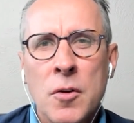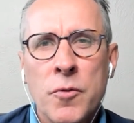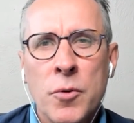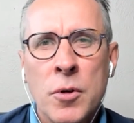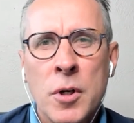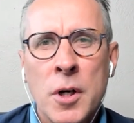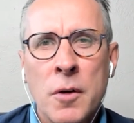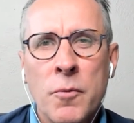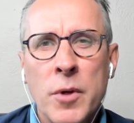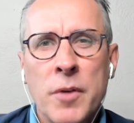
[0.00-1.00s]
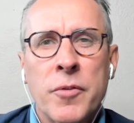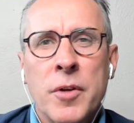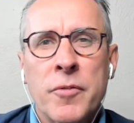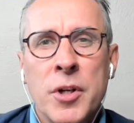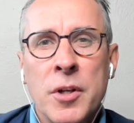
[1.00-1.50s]
for
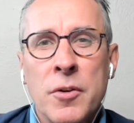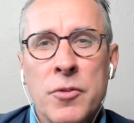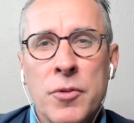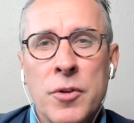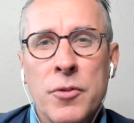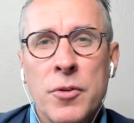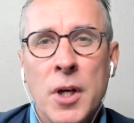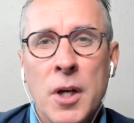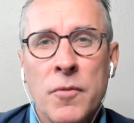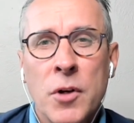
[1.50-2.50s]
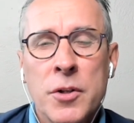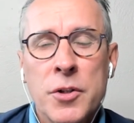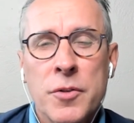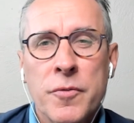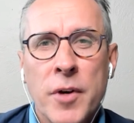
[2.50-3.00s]
different industries to take
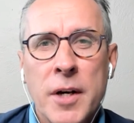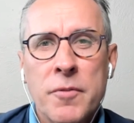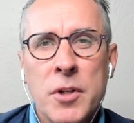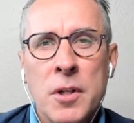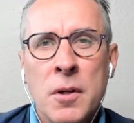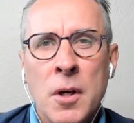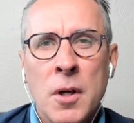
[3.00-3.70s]
advantage of 5G.